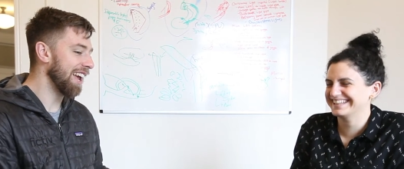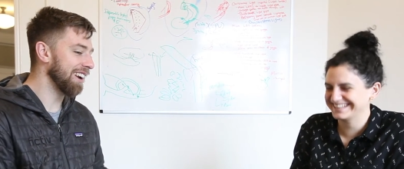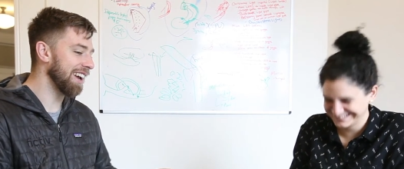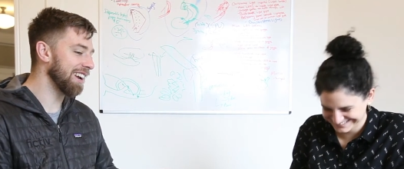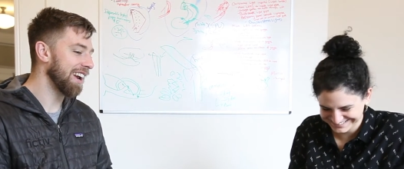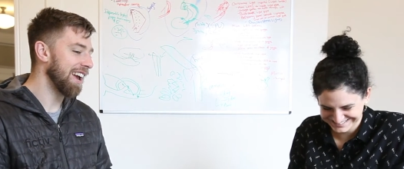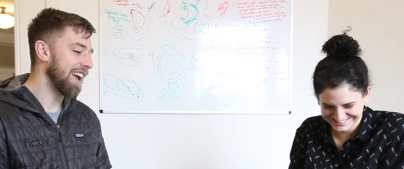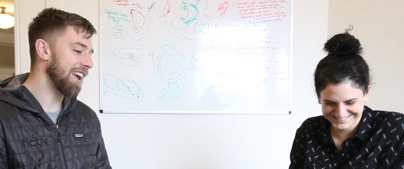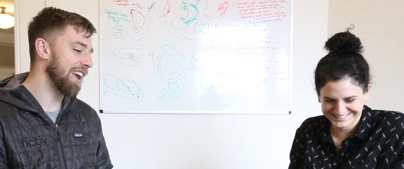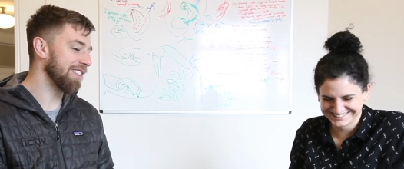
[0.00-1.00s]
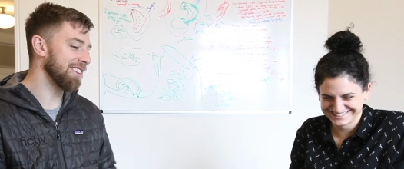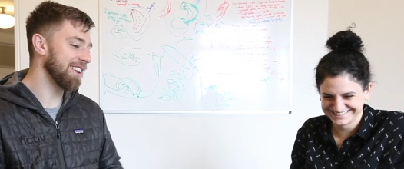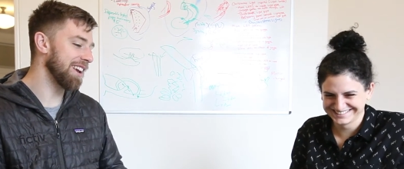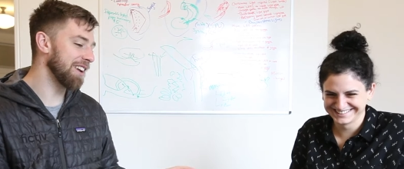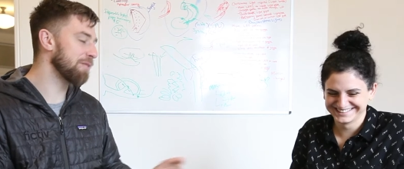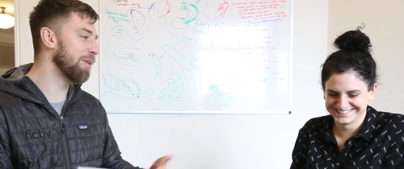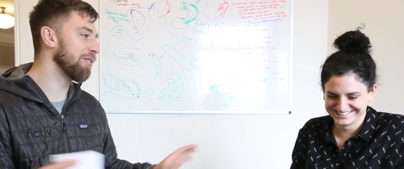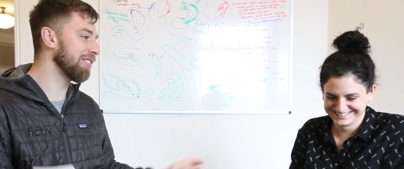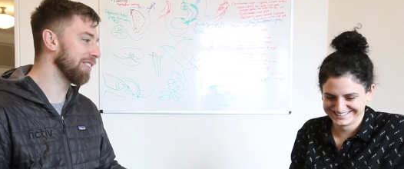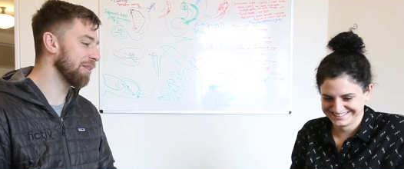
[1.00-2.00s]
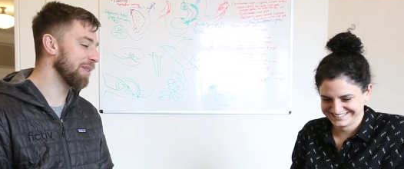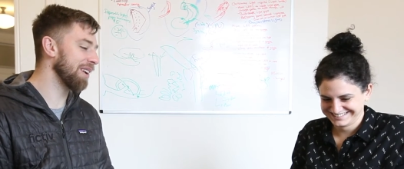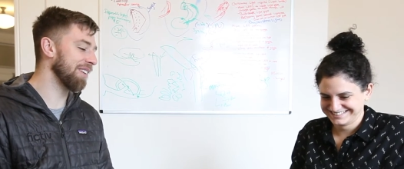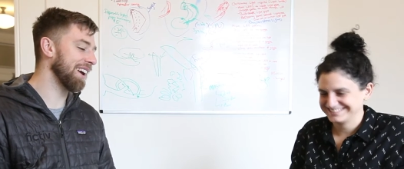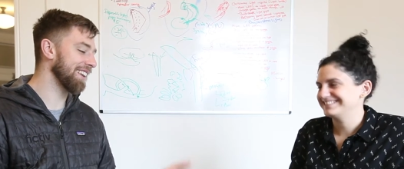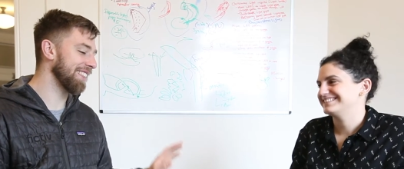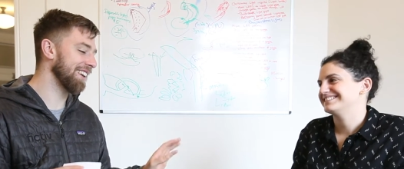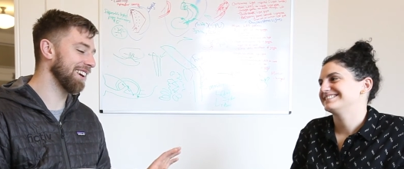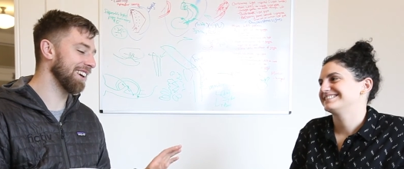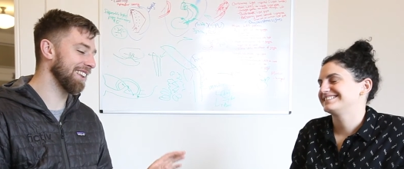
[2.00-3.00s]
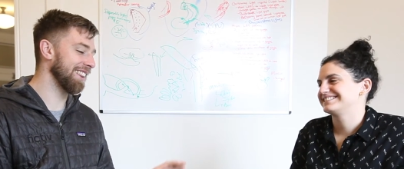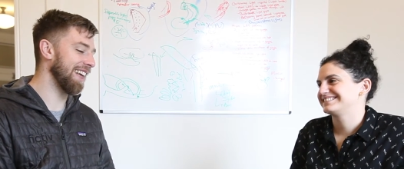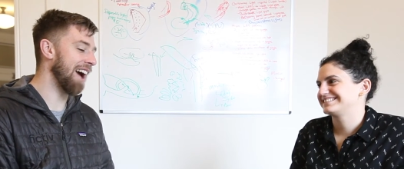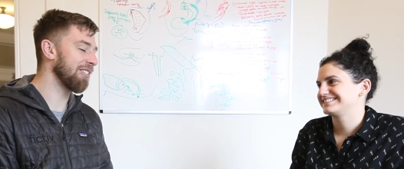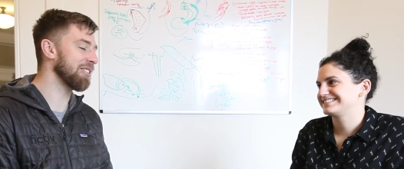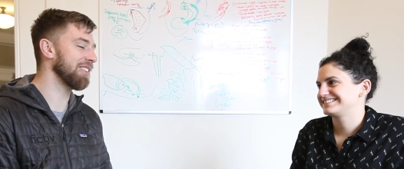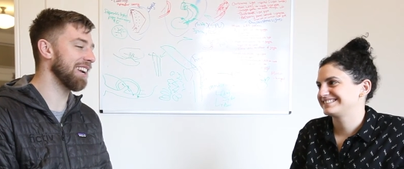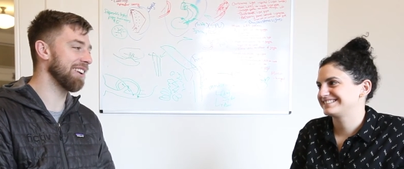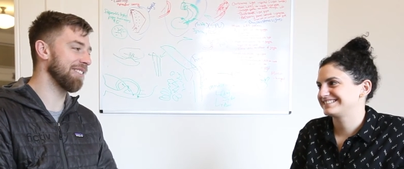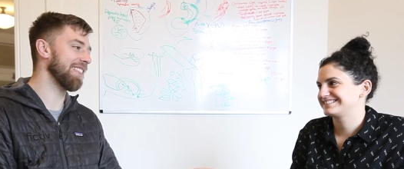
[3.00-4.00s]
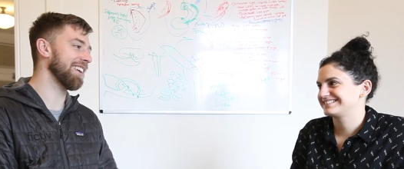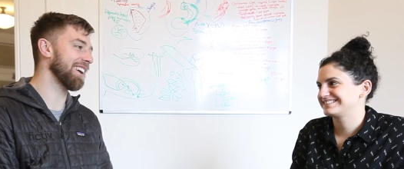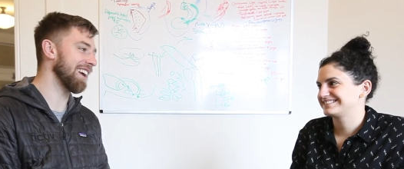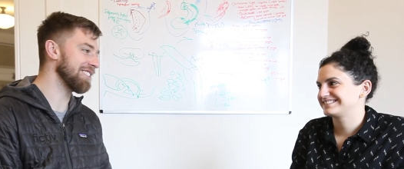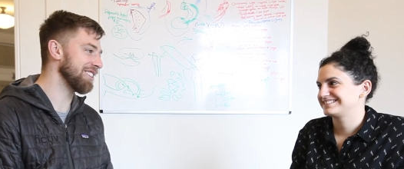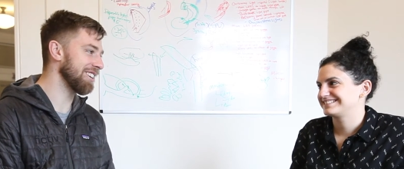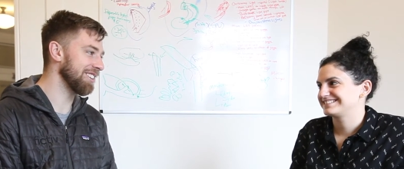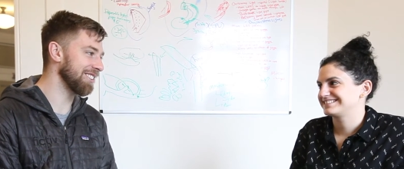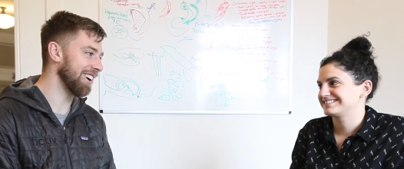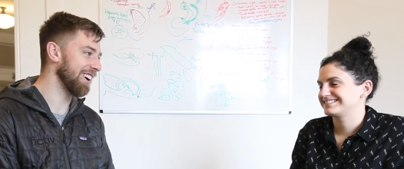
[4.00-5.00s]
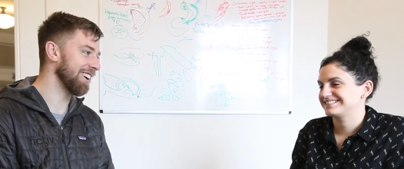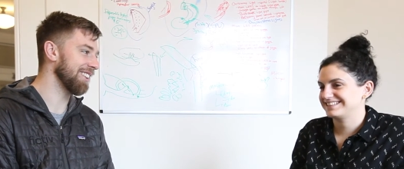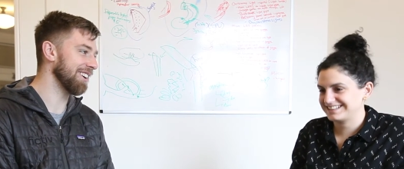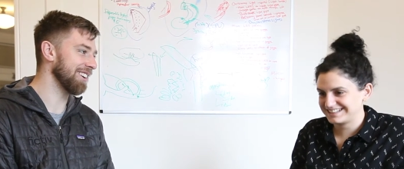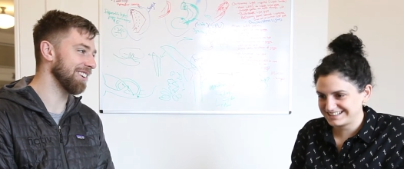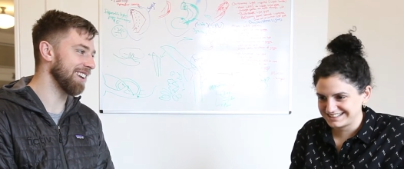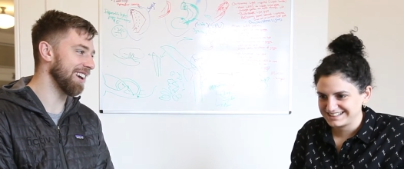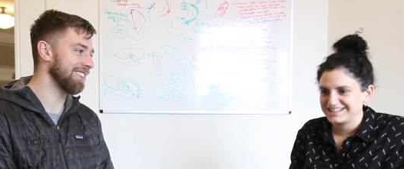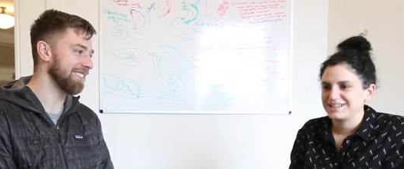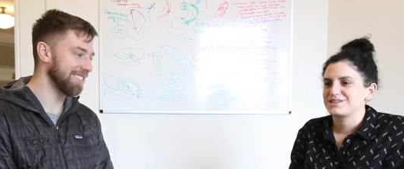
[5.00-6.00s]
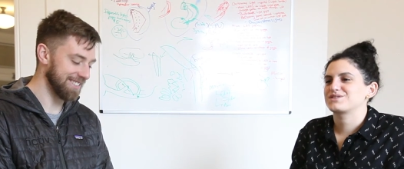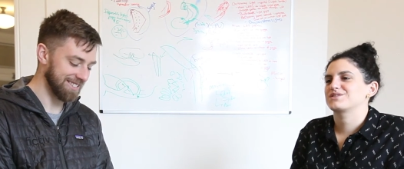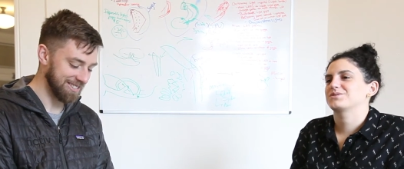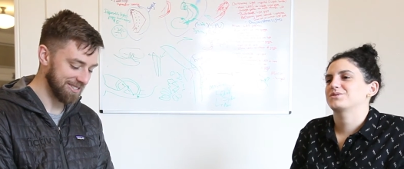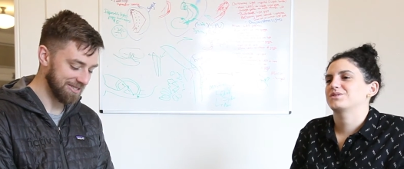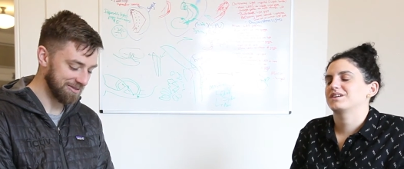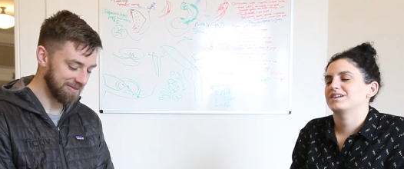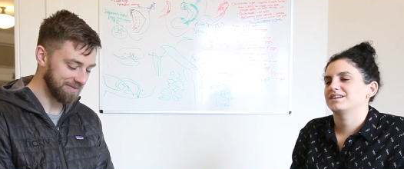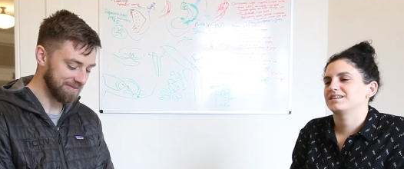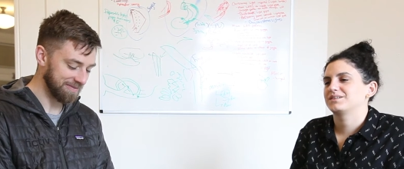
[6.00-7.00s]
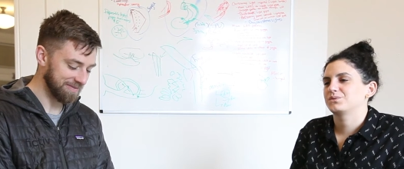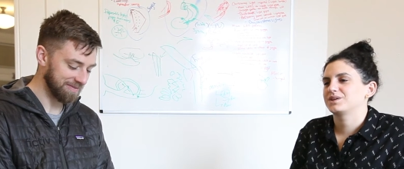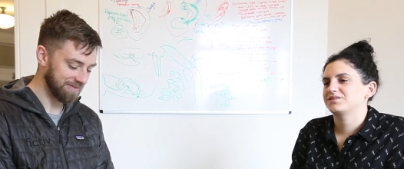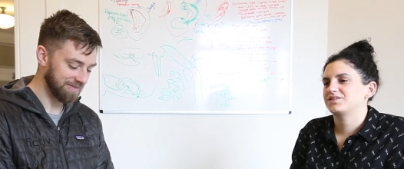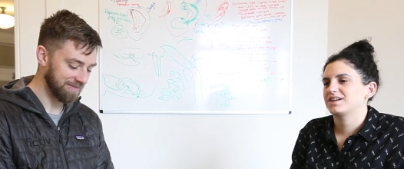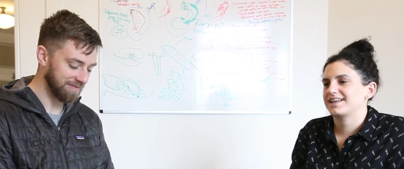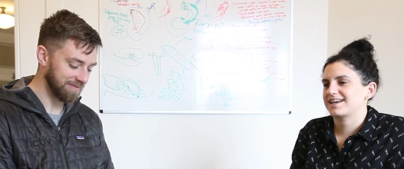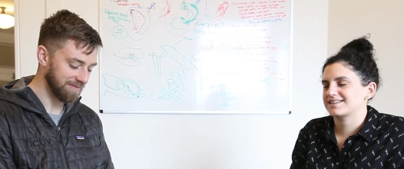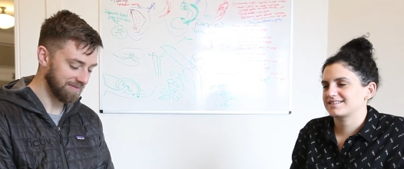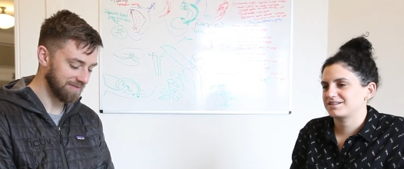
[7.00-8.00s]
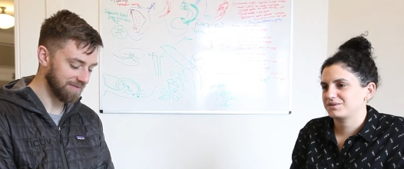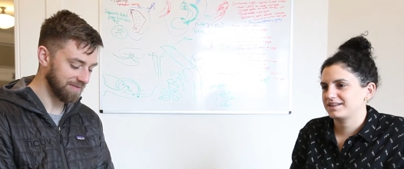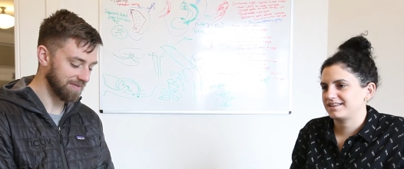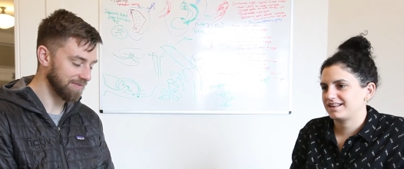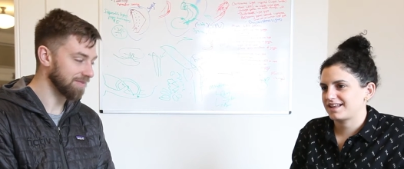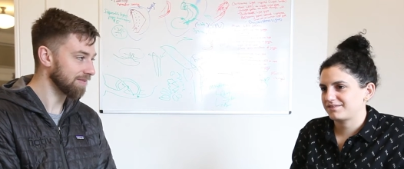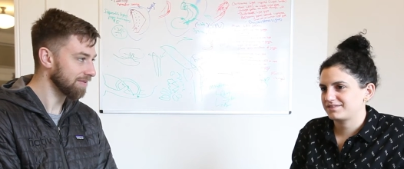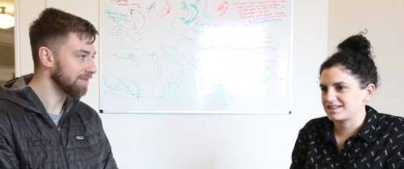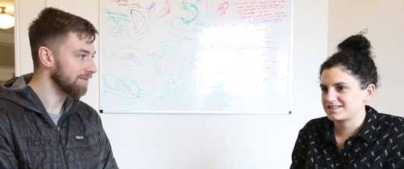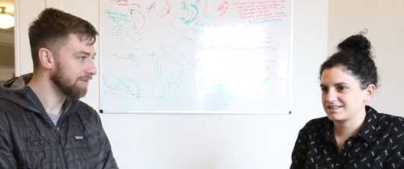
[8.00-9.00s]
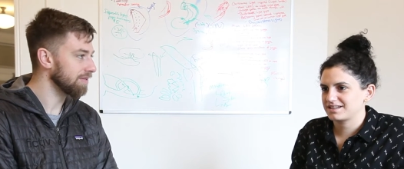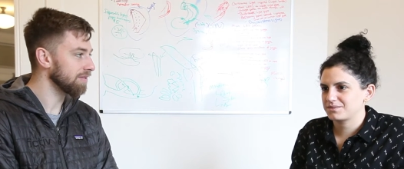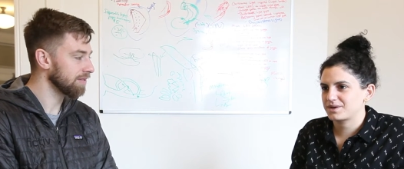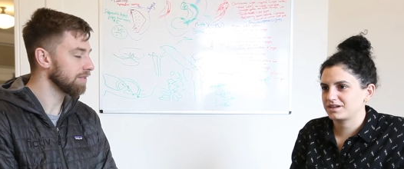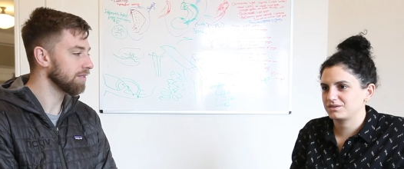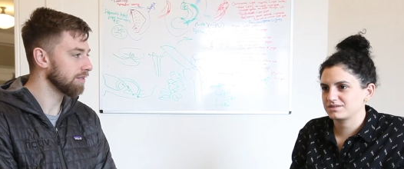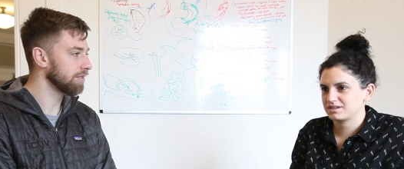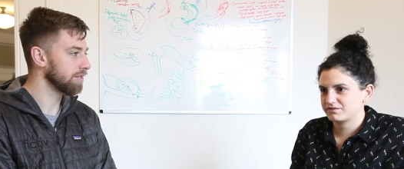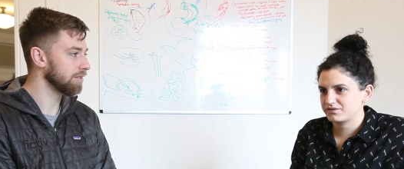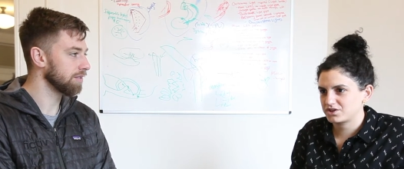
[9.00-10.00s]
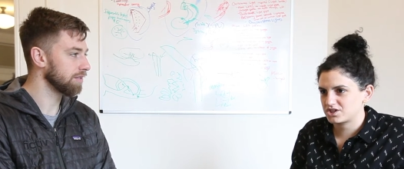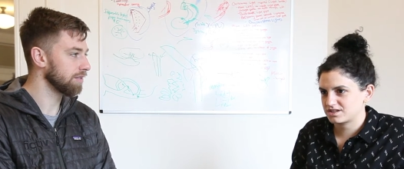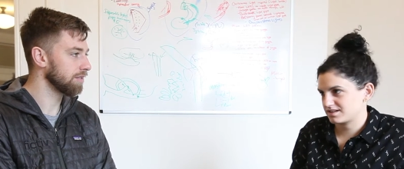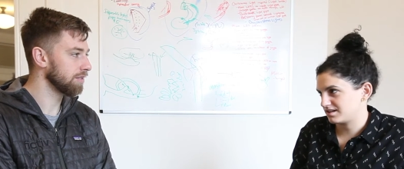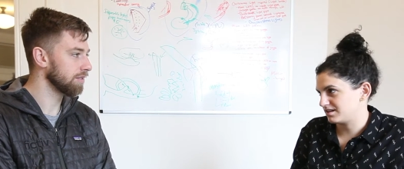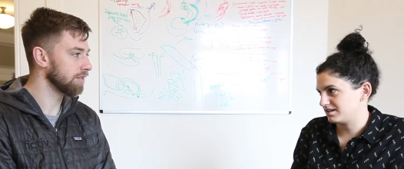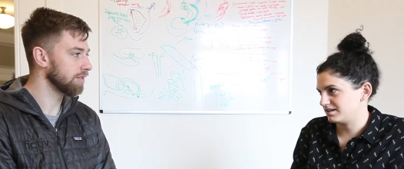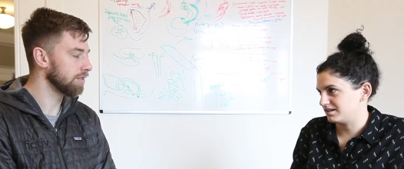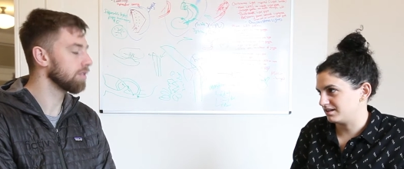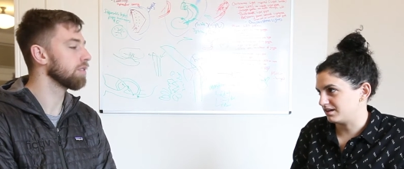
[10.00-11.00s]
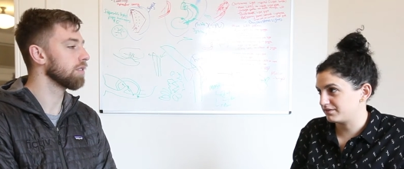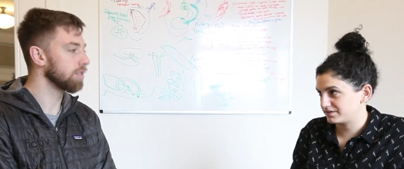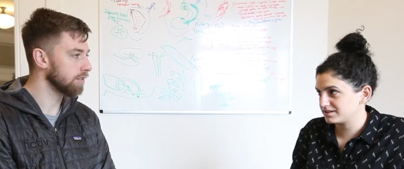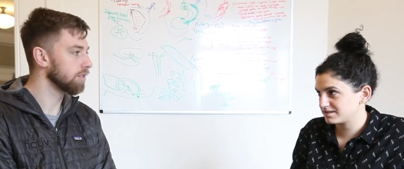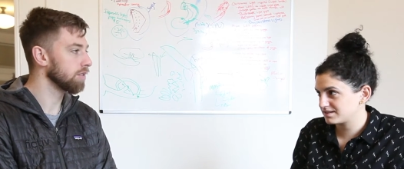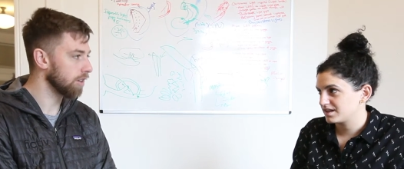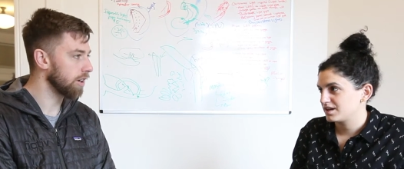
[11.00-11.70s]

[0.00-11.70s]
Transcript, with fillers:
Speaker 1: and like it, it expose a little bit of like the how creative I think engineers are. Yeah.
Speaker 2: Nowadays. So uh, we've done accelerated life testing by using fridges and uh, ovens.